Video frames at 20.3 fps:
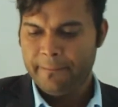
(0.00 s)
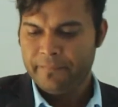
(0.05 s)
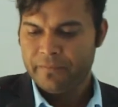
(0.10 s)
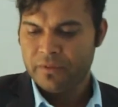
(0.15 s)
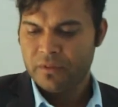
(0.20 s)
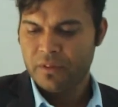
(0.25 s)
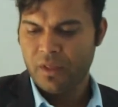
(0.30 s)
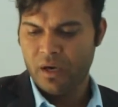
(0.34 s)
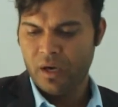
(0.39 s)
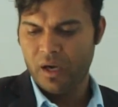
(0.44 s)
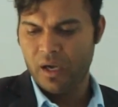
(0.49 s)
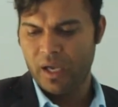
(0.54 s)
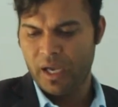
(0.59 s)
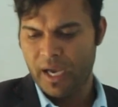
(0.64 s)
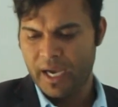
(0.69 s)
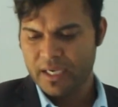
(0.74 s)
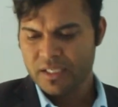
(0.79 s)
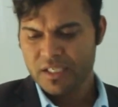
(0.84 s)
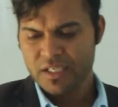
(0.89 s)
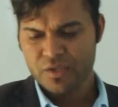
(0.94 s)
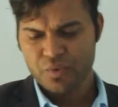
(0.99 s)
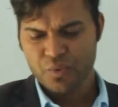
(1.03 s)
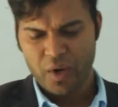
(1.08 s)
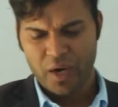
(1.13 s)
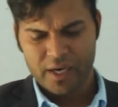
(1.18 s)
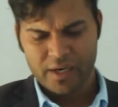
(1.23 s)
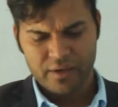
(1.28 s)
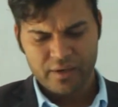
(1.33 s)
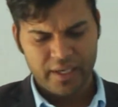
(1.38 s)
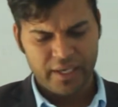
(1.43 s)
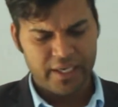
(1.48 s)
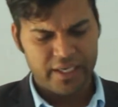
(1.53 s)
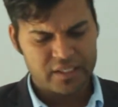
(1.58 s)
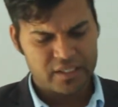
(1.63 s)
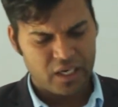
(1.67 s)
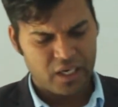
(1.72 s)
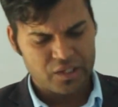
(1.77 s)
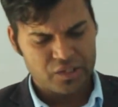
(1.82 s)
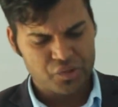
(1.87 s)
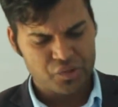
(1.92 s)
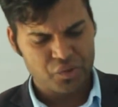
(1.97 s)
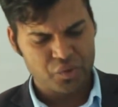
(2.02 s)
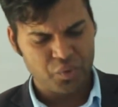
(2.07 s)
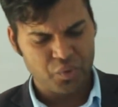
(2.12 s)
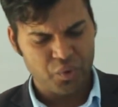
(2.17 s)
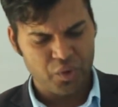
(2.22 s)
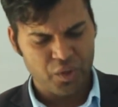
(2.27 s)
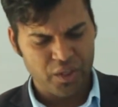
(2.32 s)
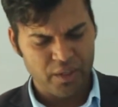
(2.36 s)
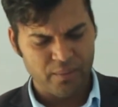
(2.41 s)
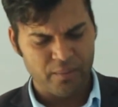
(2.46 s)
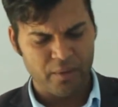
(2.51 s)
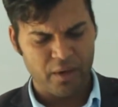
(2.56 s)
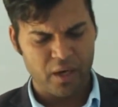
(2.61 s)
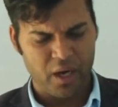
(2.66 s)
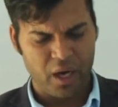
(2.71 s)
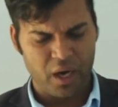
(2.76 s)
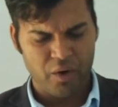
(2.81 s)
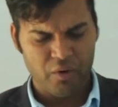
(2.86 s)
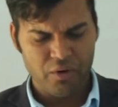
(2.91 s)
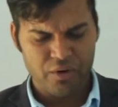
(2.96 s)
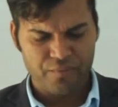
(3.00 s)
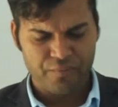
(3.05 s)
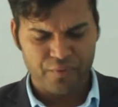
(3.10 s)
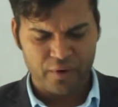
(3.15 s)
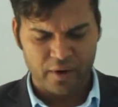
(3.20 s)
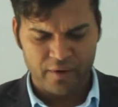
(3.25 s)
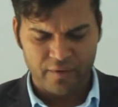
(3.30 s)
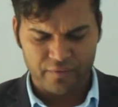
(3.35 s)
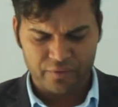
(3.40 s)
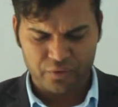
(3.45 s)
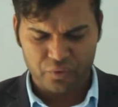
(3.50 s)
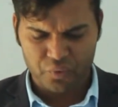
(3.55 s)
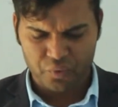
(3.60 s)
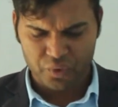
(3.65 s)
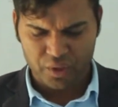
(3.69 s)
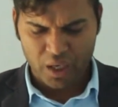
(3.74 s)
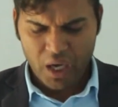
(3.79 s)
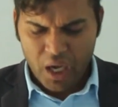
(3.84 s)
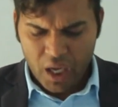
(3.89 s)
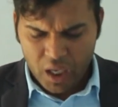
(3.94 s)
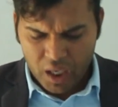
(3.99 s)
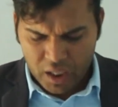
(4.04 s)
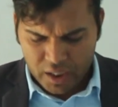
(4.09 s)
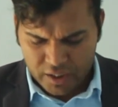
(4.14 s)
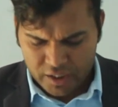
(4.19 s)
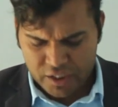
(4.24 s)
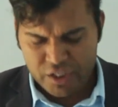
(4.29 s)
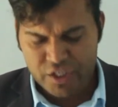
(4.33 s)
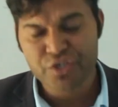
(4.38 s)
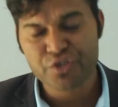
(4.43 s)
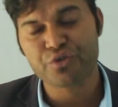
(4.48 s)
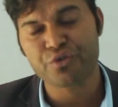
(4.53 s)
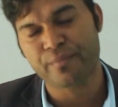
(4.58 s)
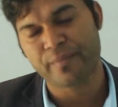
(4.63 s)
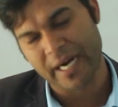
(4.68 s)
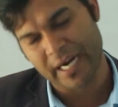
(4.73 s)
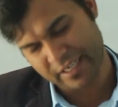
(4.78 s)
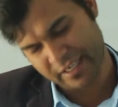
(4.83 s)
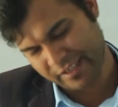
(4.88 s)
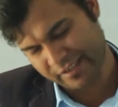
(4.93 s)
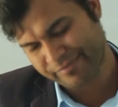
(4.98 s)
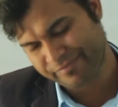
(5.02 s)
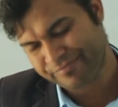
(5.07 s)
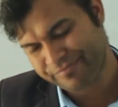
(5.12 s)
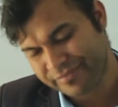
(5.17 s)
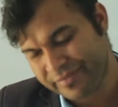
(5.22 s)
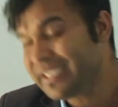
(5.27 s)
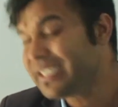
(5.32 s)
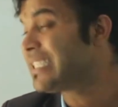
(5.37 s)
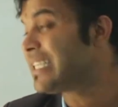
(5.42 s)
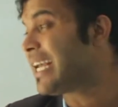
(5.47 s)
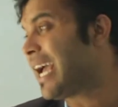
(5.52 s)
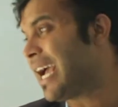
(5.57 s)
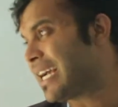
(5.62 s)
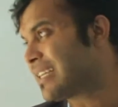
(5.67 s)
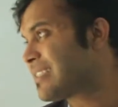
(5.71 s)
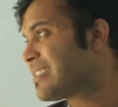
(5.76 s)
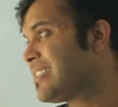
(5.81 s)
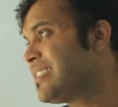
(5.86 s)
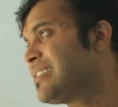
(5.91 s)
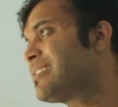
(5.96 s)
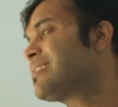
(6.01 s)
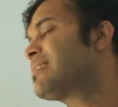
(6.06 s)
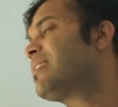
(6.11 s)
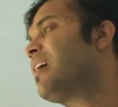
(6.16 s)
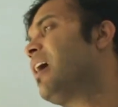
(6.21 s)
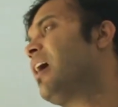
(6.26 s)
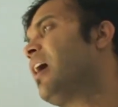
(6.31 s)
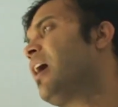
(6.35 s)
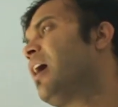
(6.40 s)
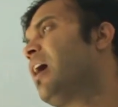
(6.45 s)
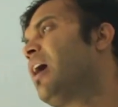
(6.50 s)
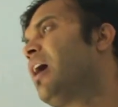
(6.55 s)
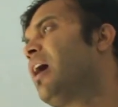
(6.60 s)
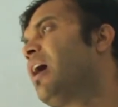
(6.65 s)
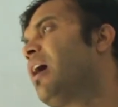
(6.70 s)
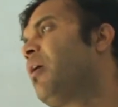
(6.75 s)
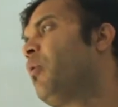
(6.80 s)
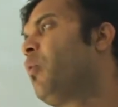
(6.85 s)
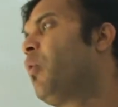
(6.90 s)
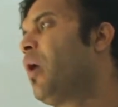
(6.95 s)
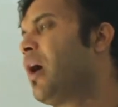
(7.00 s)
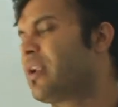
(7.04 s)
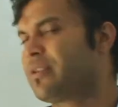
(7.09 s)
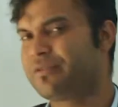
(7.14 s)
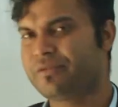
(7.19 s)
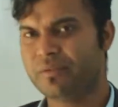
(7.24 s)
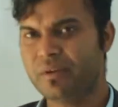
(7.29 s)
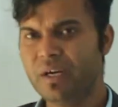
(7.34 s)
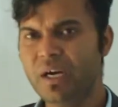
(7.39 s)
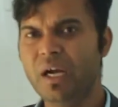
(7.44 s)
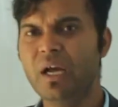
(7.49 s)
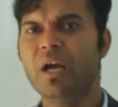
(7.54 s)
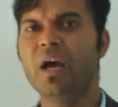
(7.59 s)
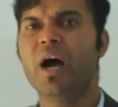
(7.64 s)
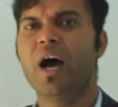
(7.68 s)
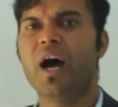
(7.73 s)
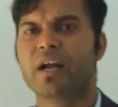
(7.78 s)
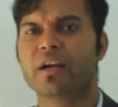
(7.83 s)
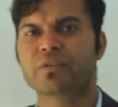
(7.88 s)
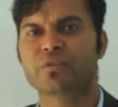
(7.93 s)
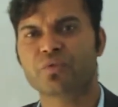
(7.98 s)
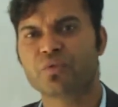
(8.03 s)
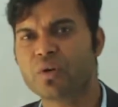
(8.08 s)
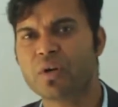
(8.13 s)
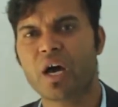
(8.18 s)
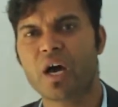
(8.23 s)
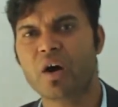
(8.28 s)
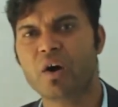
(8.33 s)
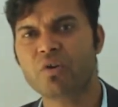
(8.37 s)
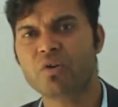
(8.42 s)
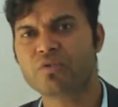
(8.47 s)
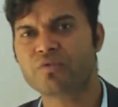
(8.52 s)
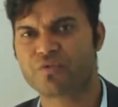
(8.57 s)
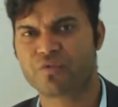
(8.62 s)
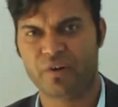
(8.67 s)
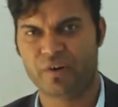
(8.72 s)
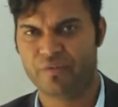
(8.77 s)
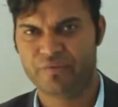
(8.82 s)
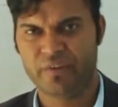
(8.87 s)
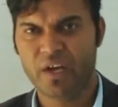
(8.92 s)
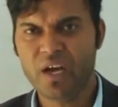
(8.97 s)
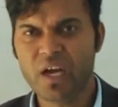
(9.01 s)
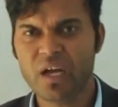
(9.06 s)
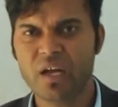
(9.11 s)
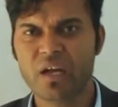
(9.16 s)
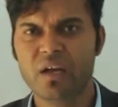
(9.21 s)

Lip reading: The excess water is also thrown out through the stomata. This excess water are thrown out from the